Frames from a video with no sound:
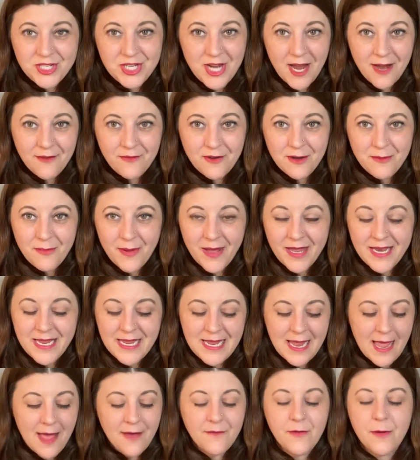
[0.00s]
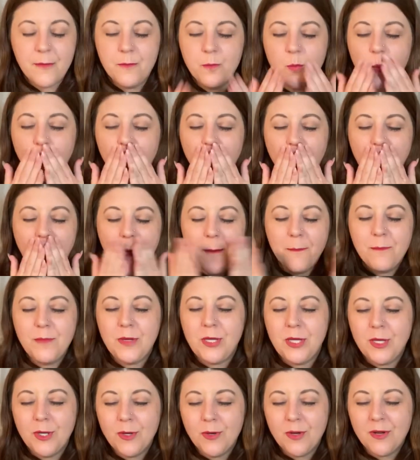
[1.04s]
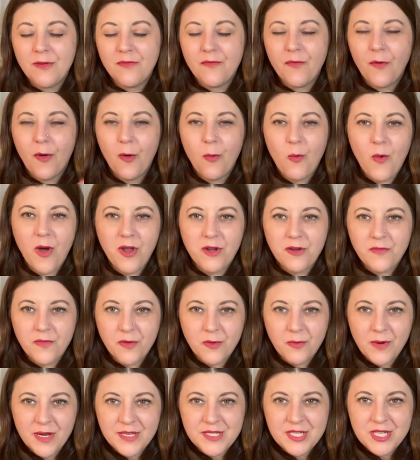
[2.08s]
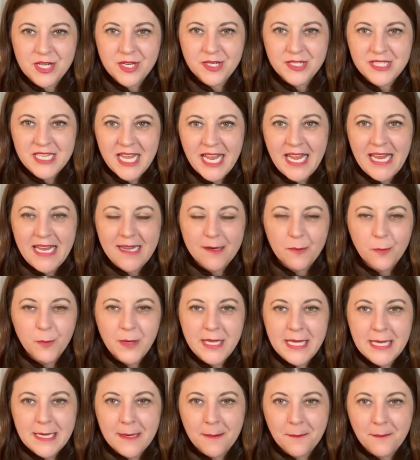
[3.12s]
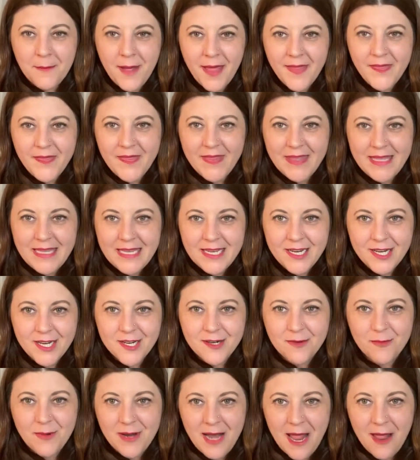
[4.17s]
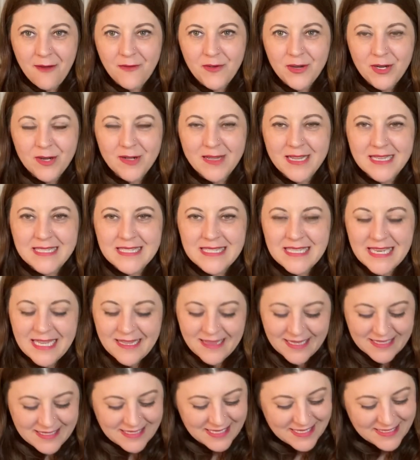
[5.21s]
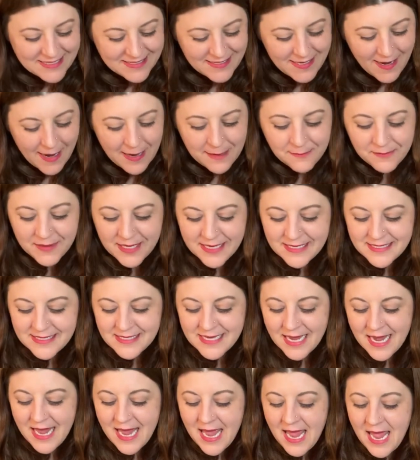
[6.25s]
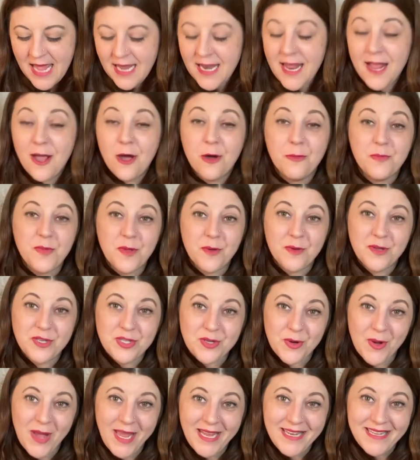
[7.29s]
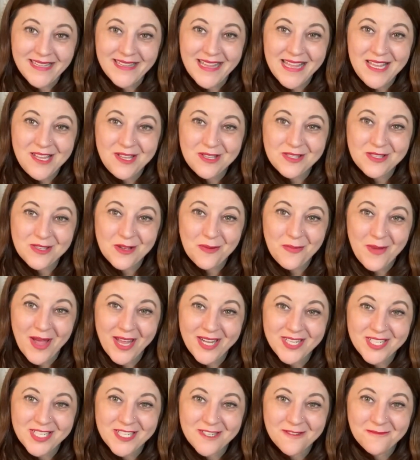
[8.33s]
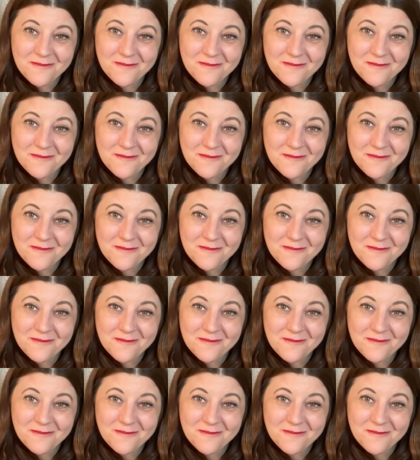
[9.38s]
everybody. Have a beautiful, wonderful rest of your day, week, month, year, whenever you're listening. This is timeless, and I hope you enjoyed. Thank you so much.